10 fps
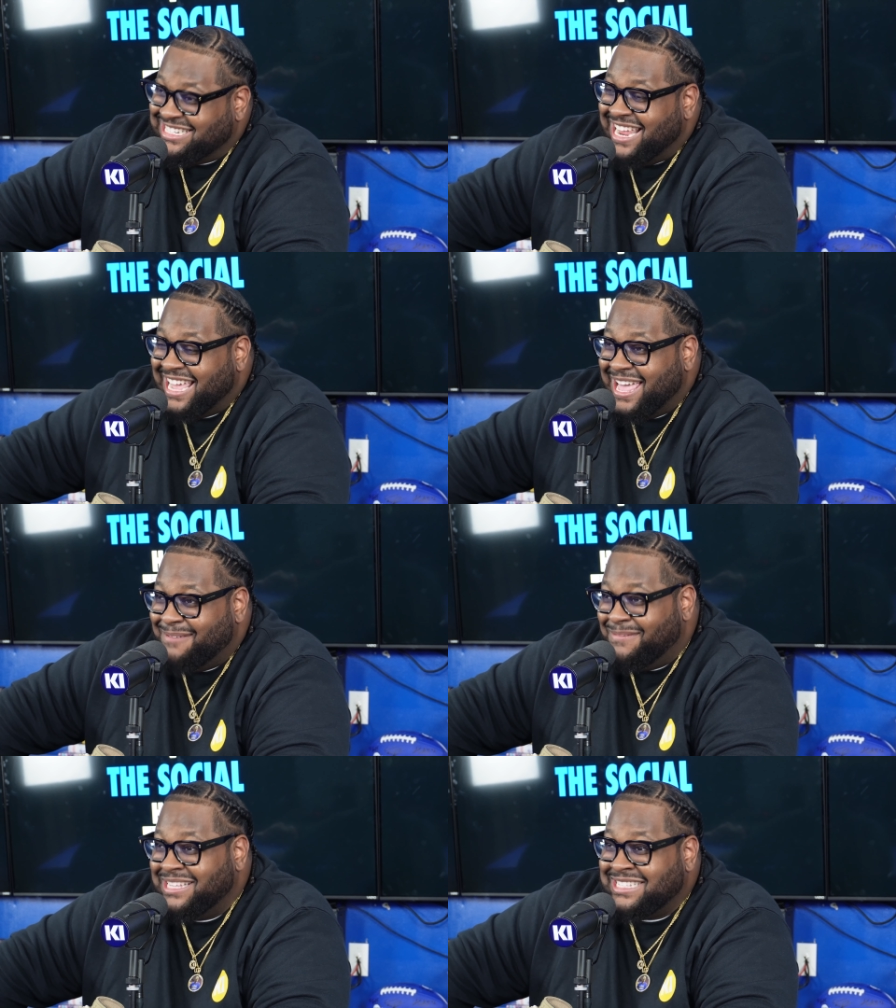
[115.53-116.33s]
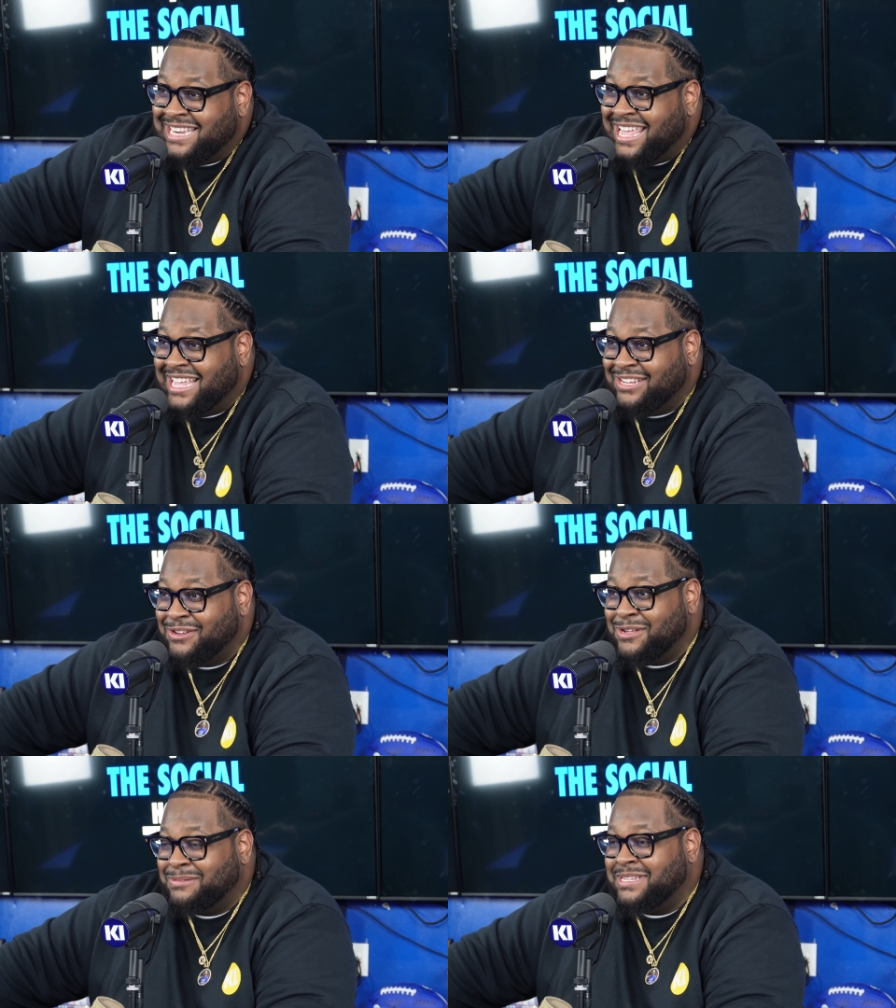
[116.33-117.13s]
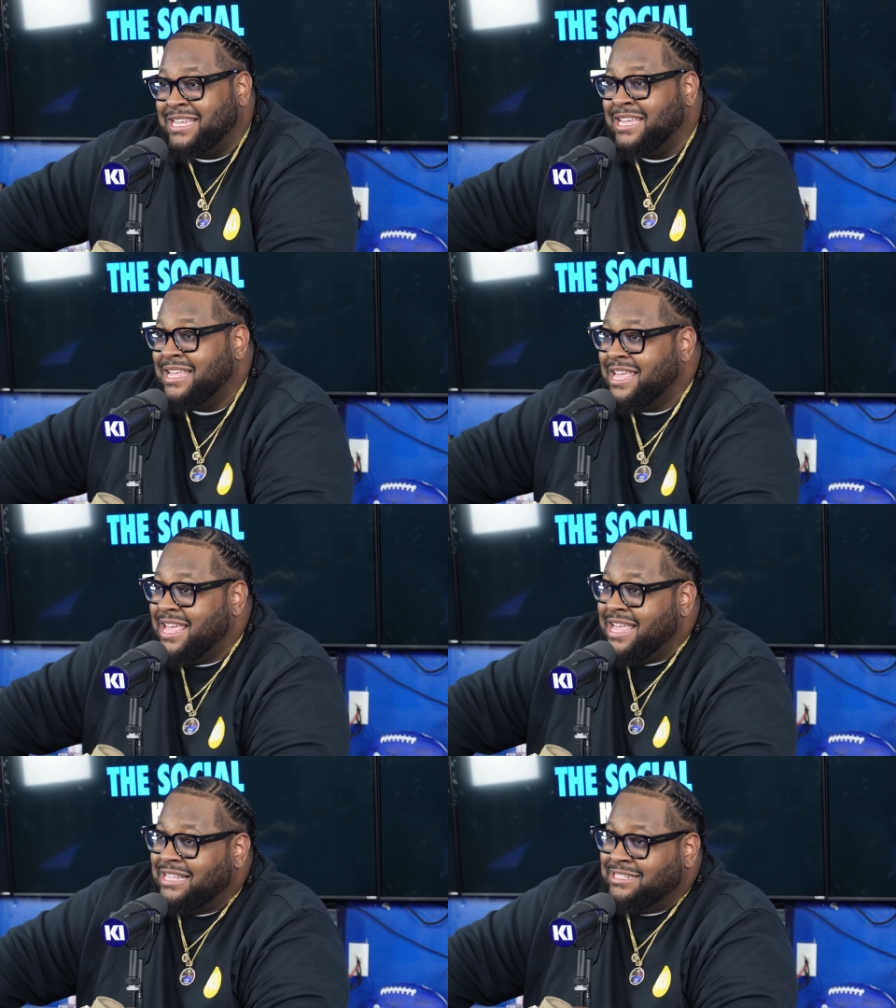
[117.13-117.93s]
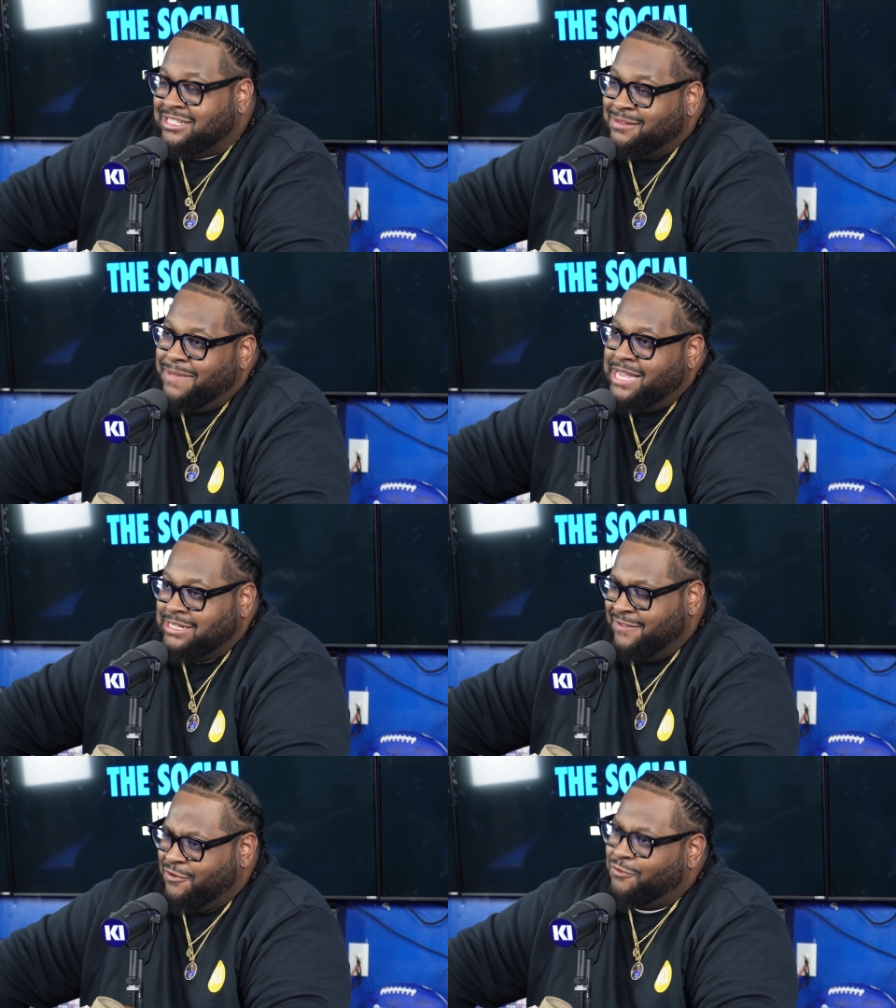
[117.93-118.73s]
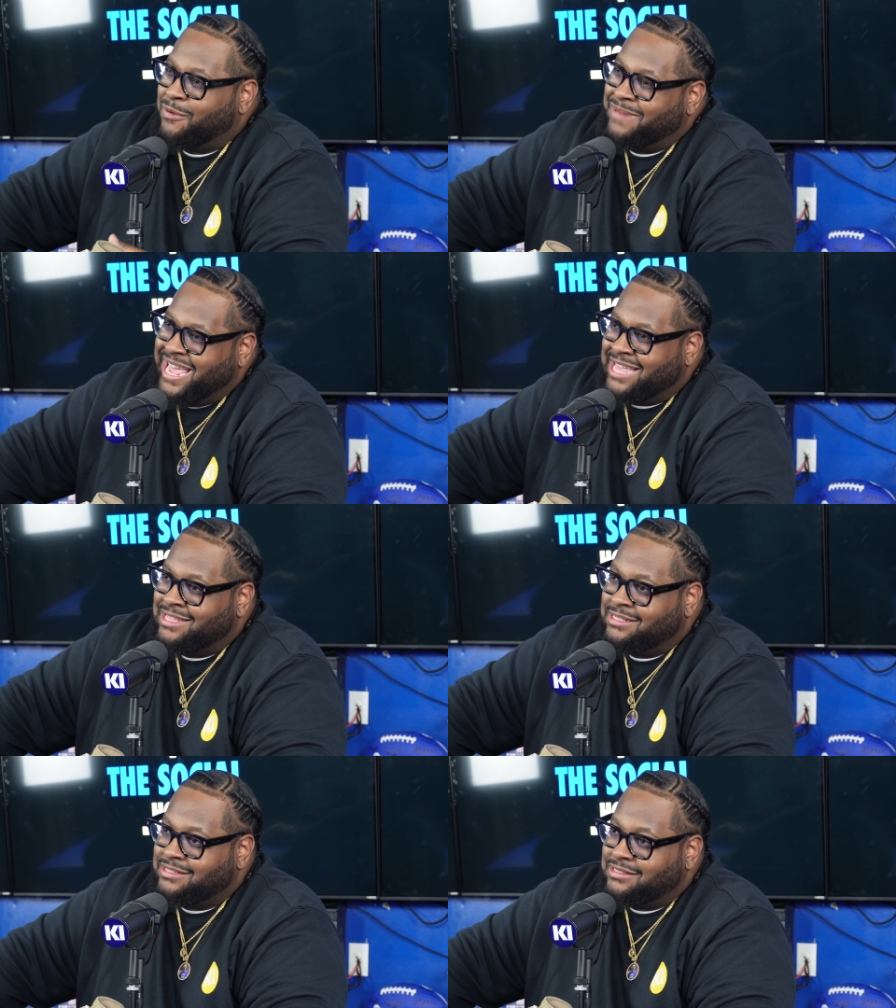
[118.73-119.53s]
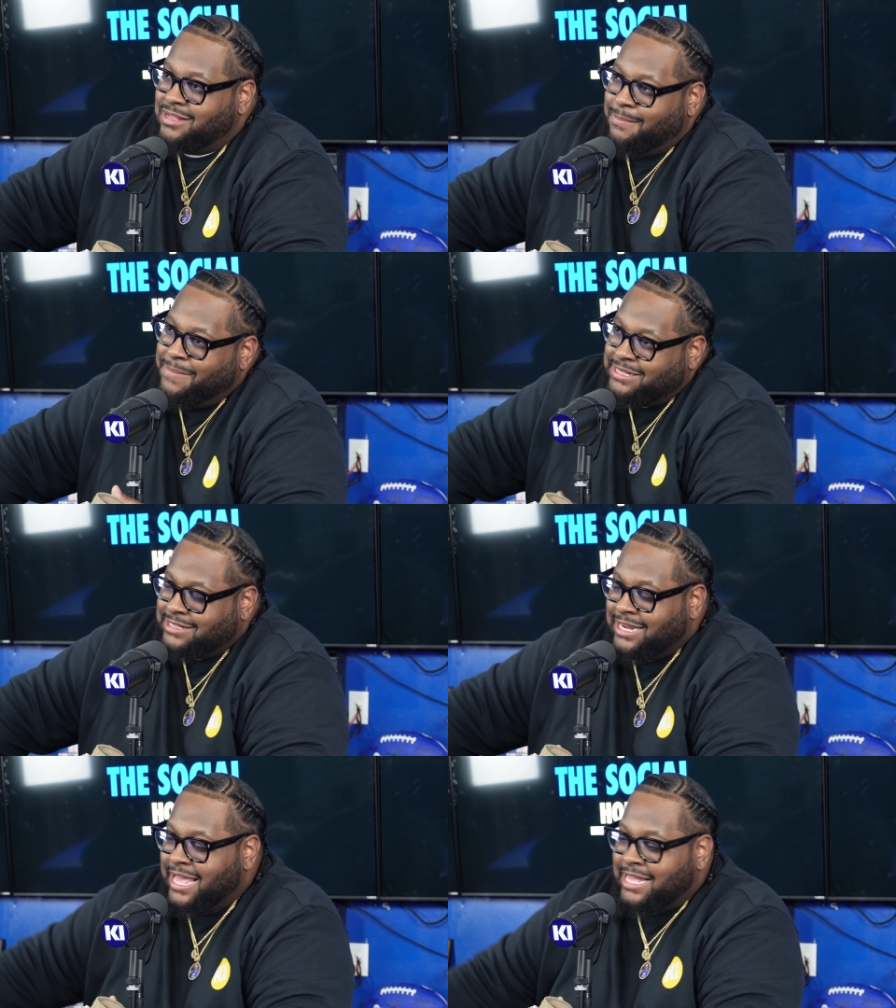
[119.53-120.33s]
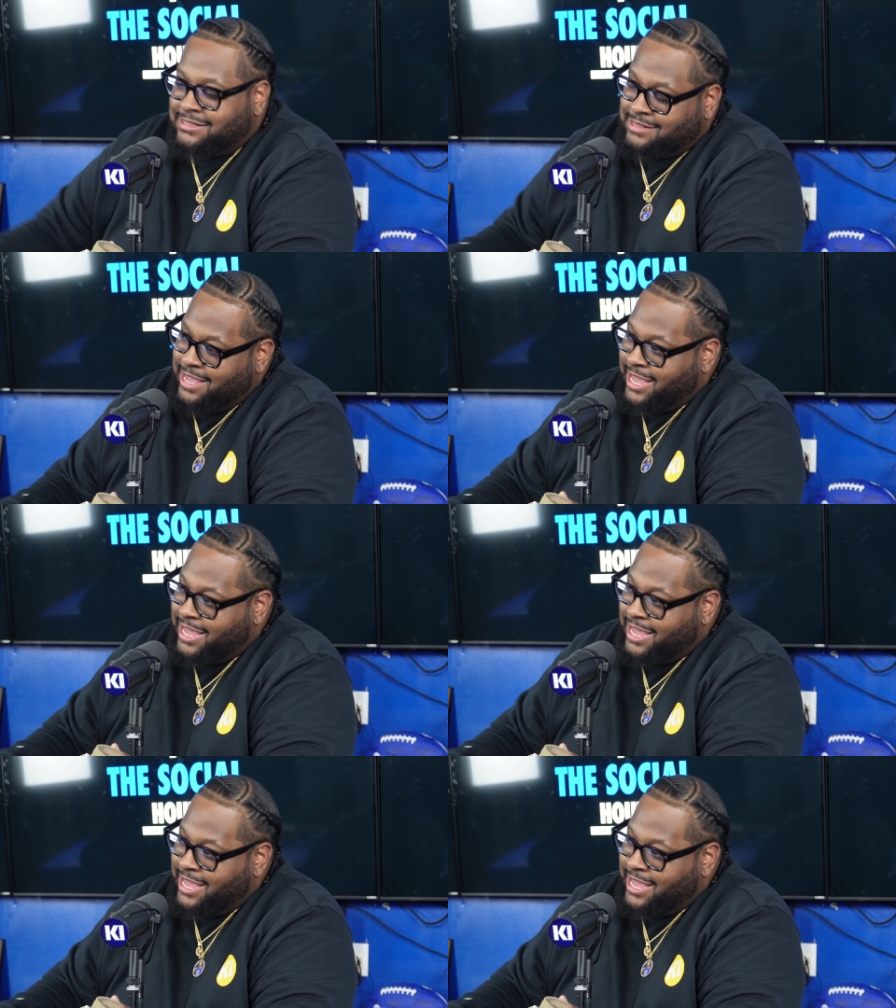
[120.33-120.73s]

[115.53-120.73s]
check out Bissonnet. You know what I'm saying? Just imagine if you from Dallas, Bissonnet is the